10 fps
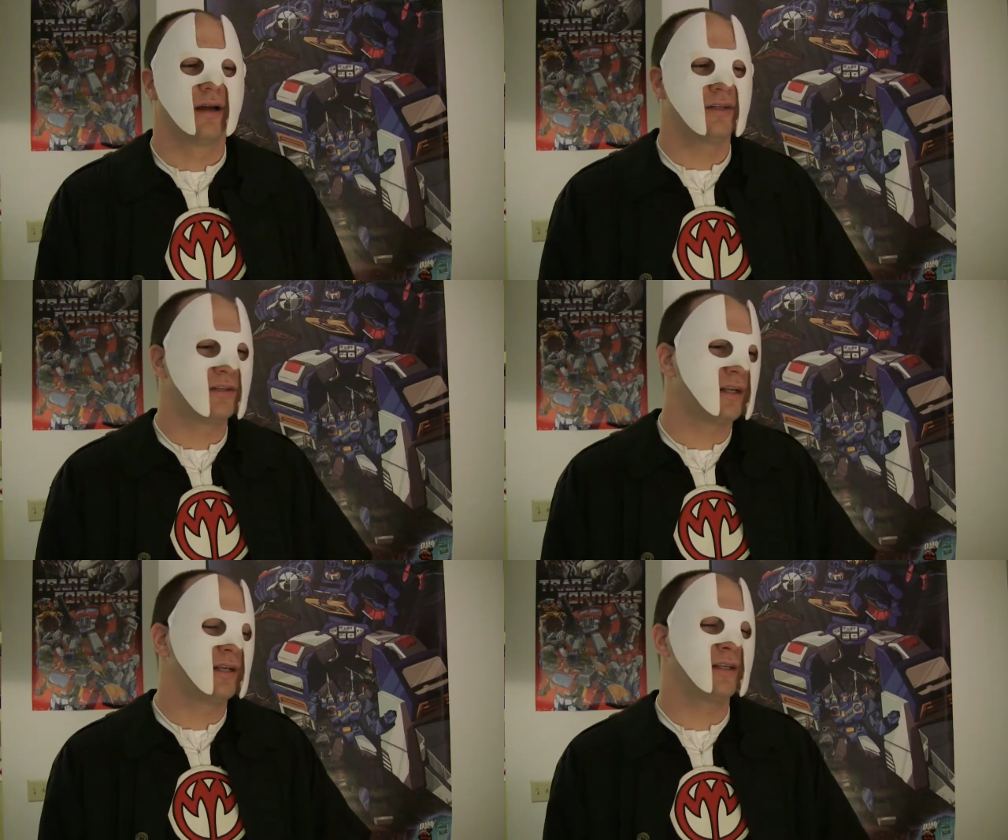
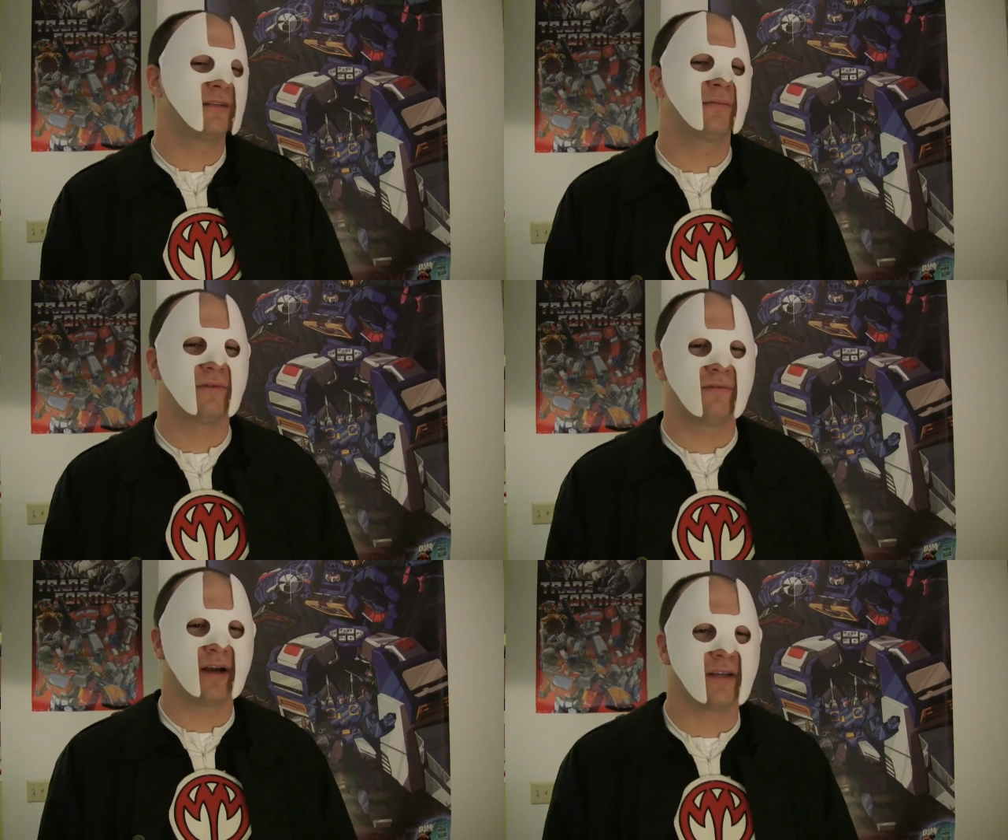I need some
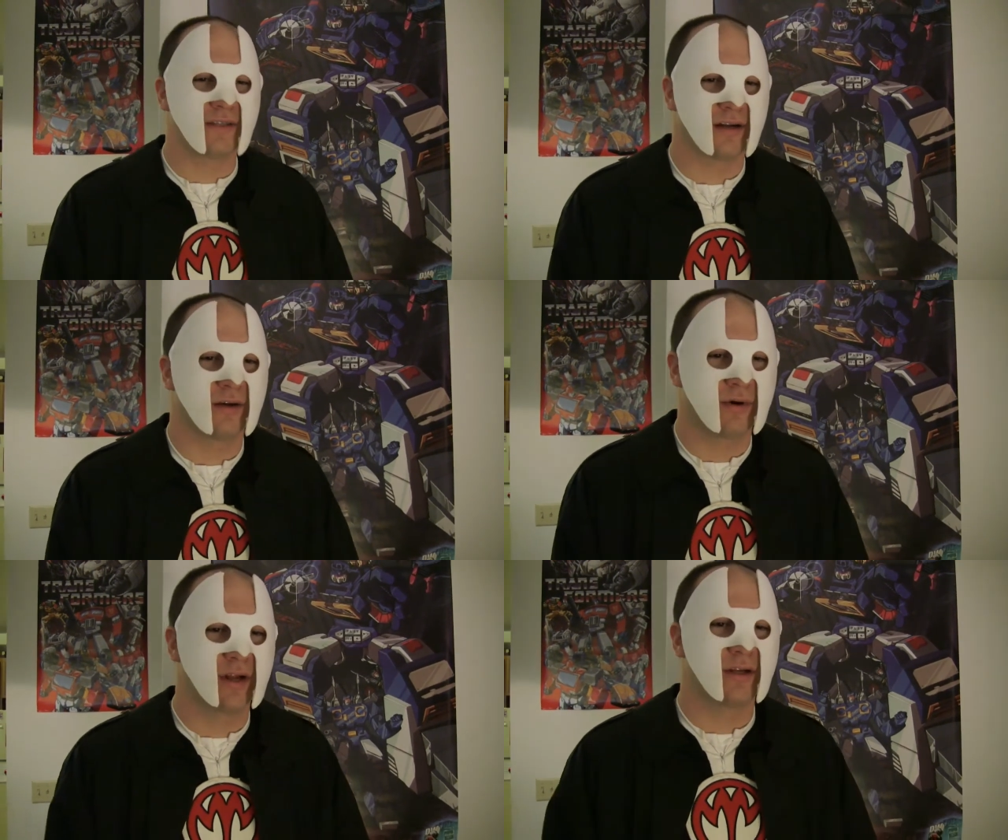advice, and I
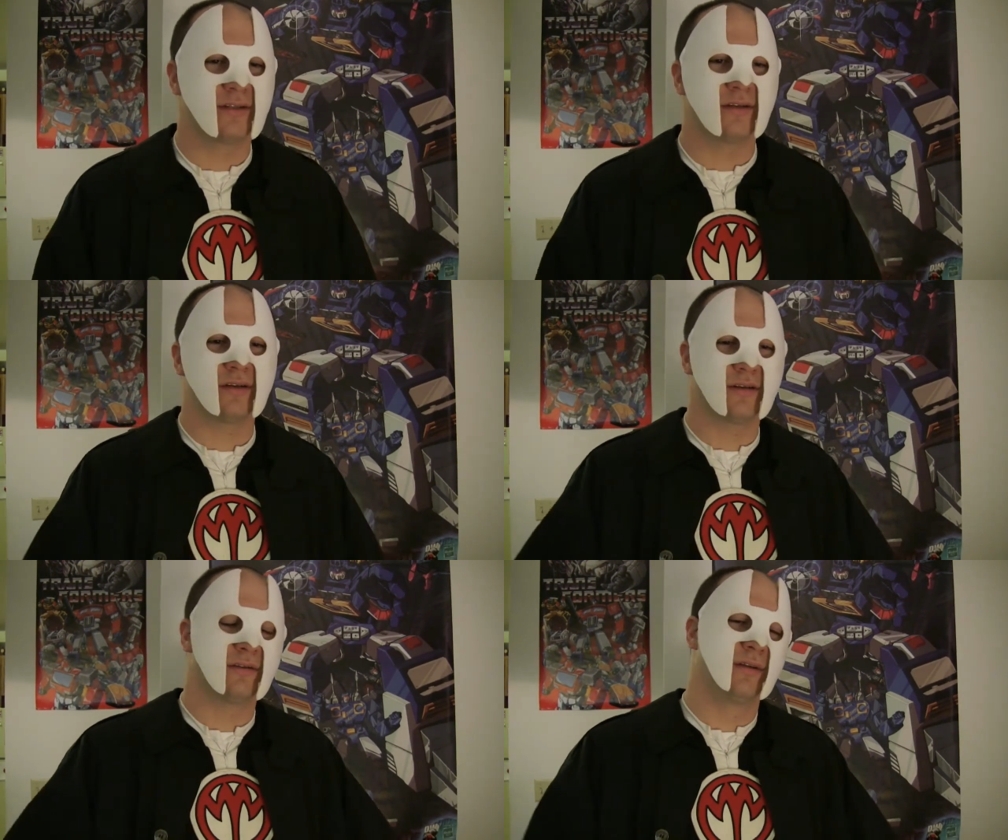wanted
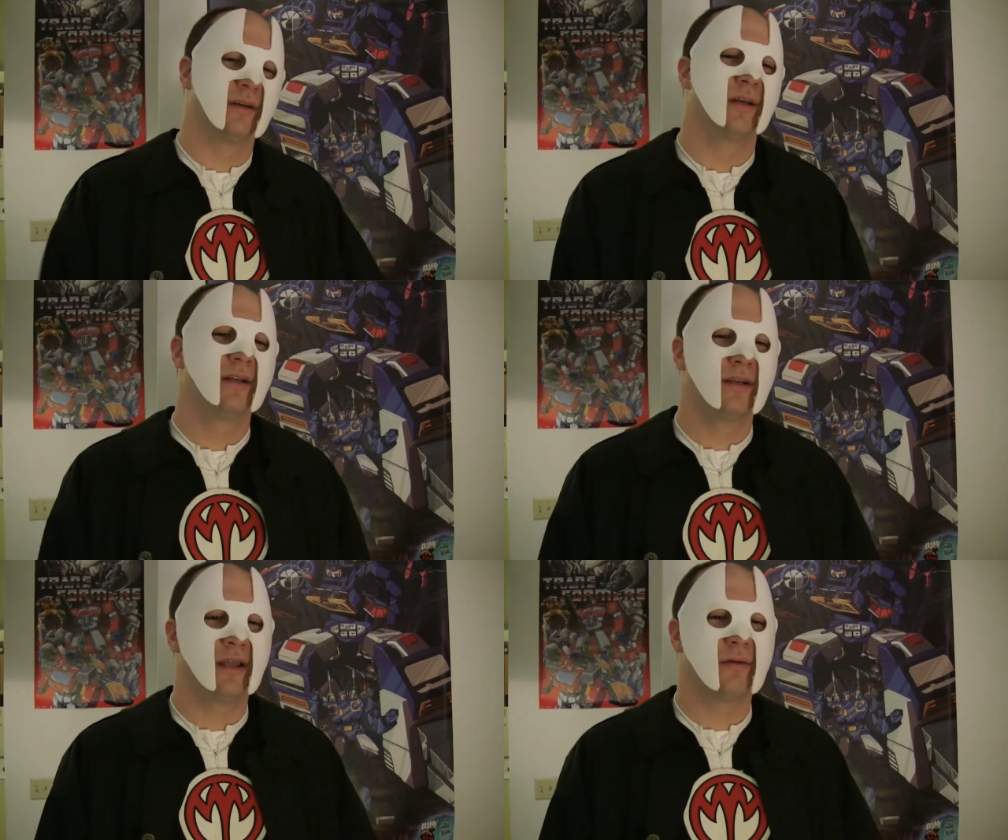to
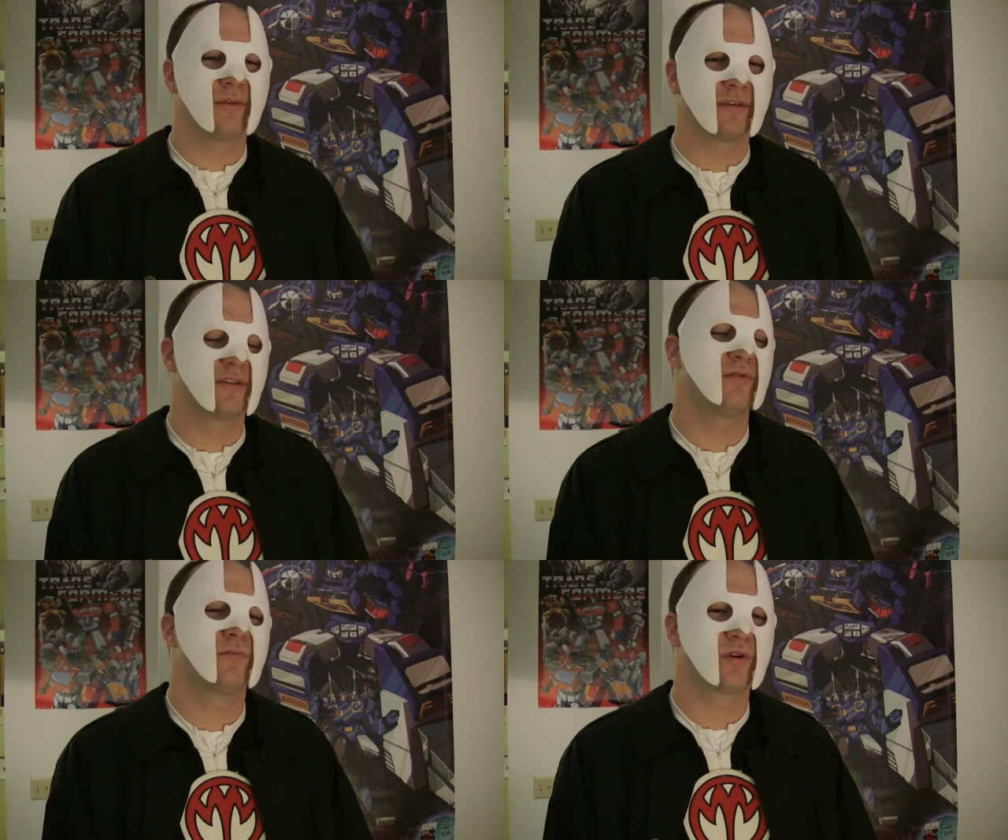name this
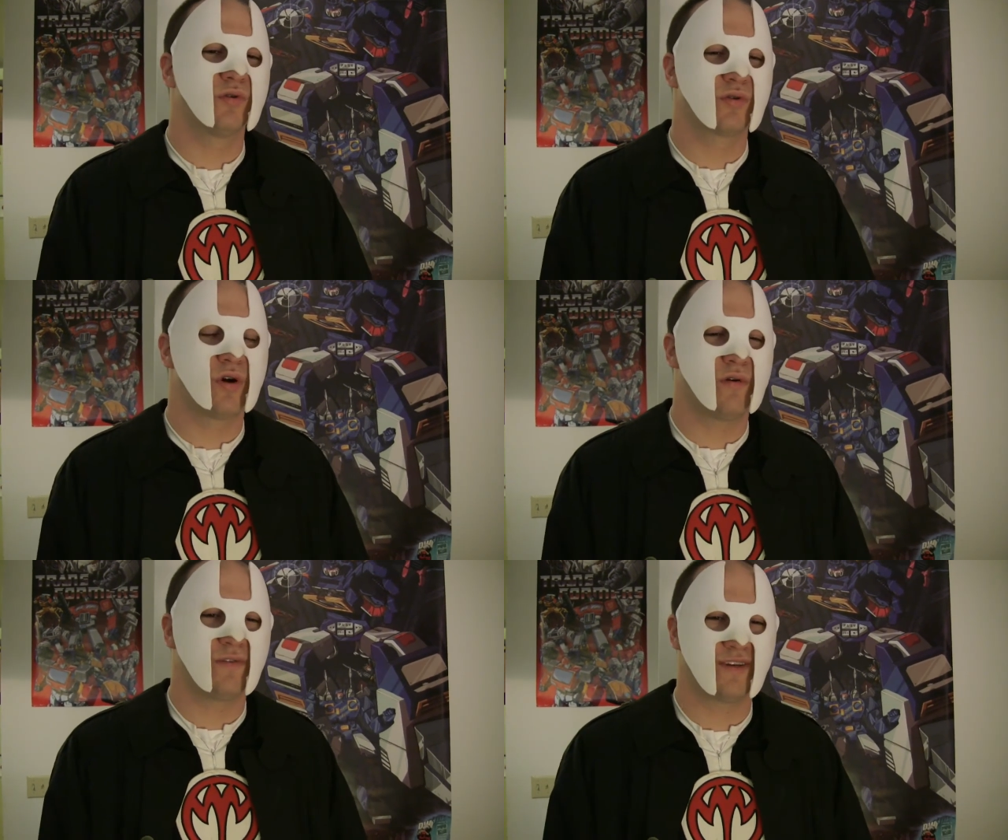super cool
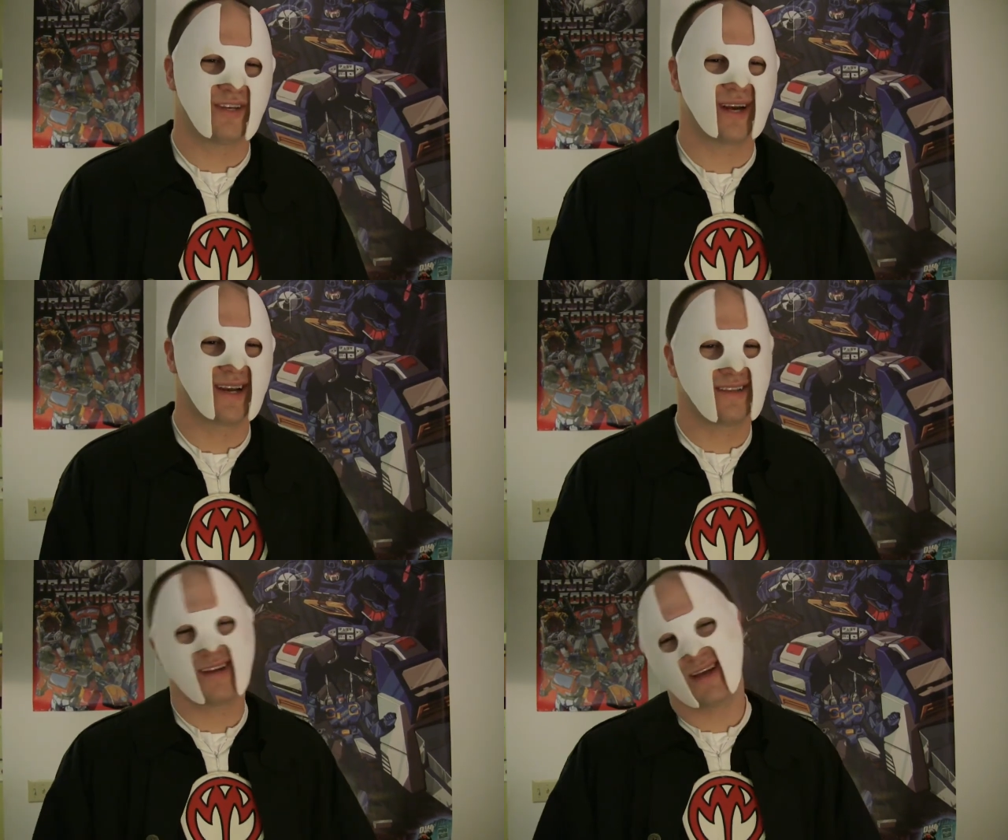goldfish I got
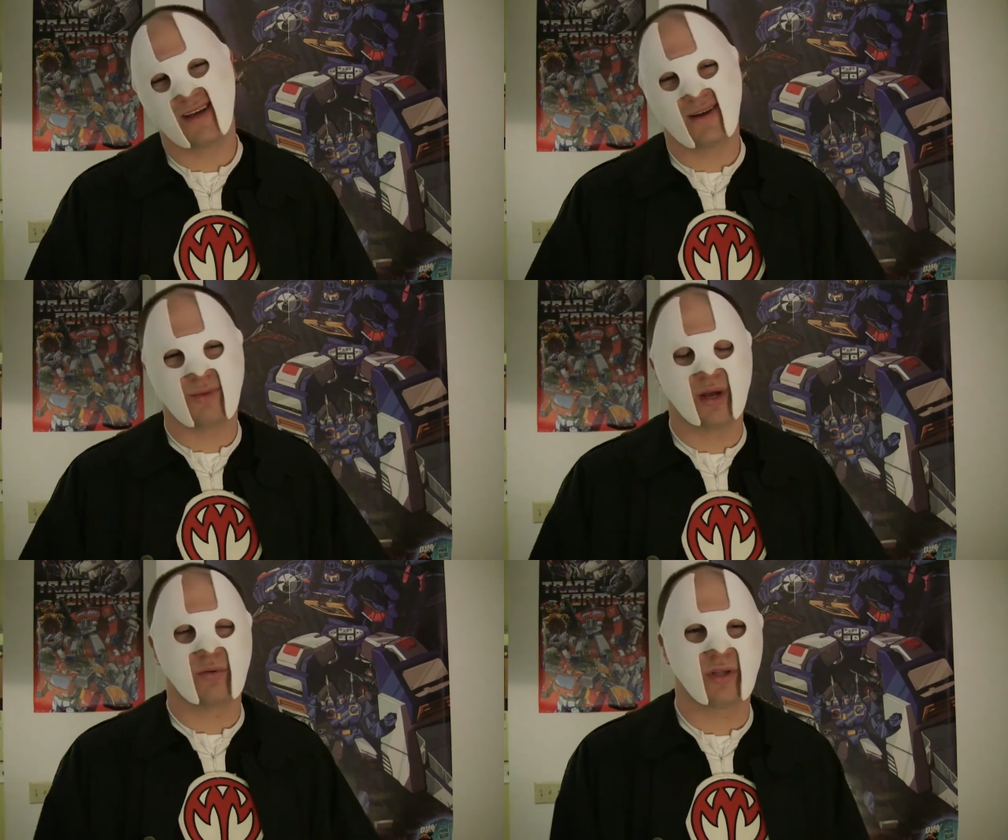today, and I'm
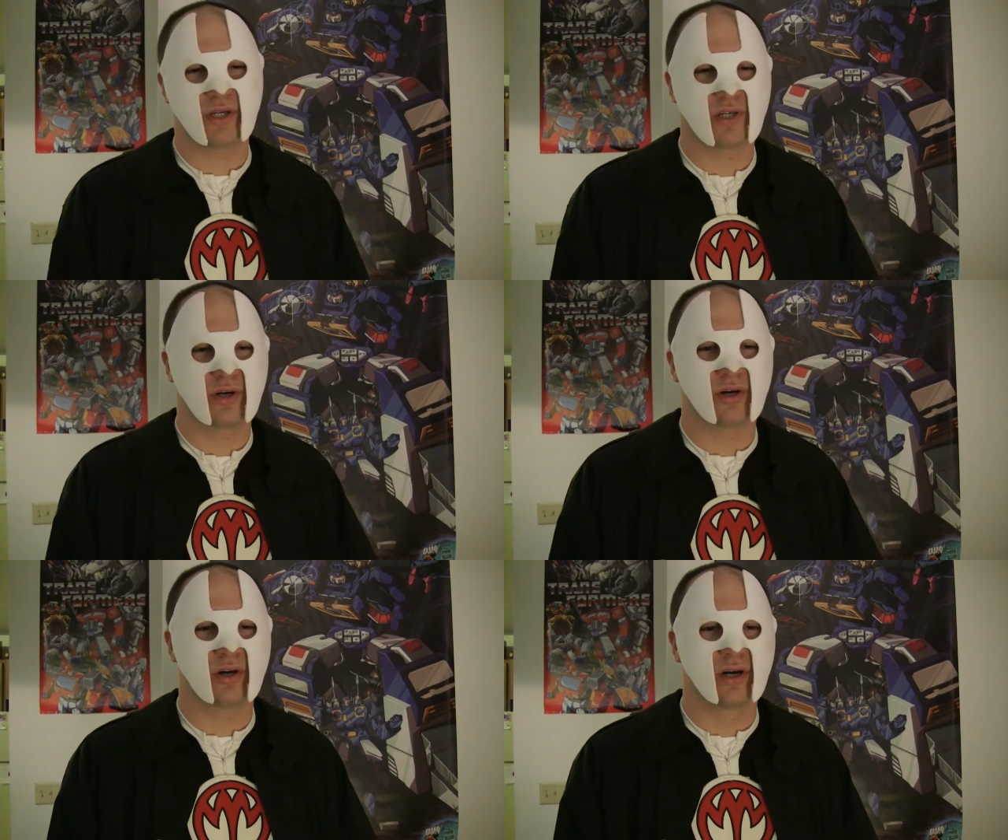not really
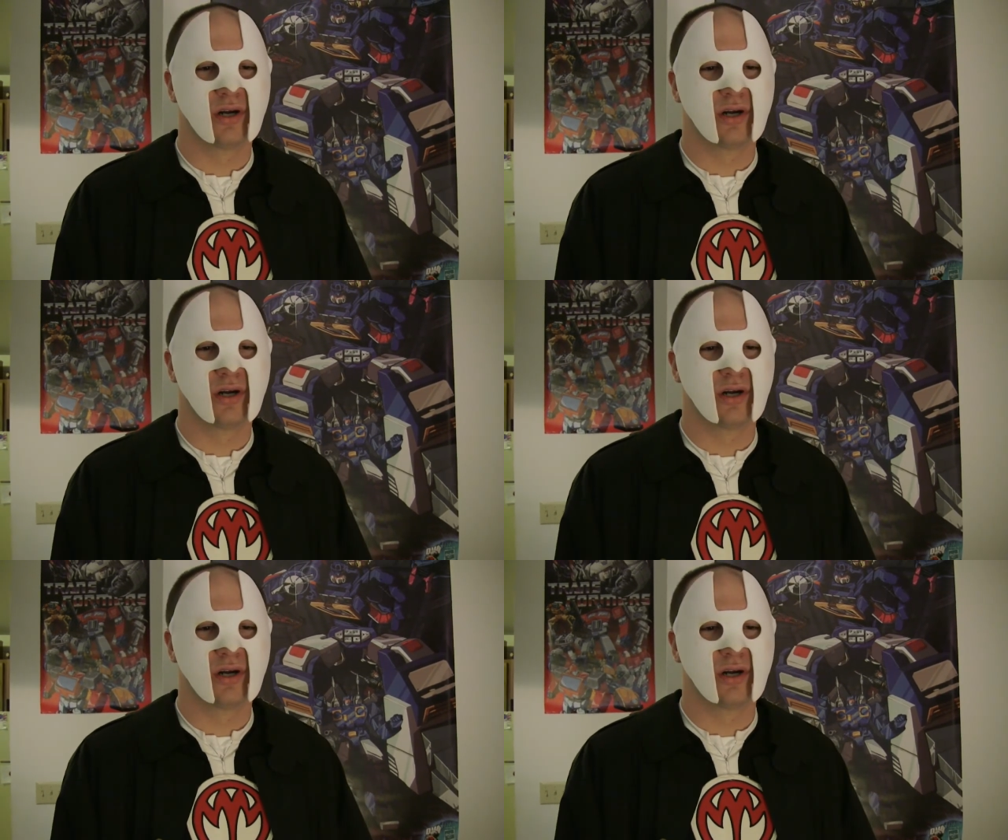sure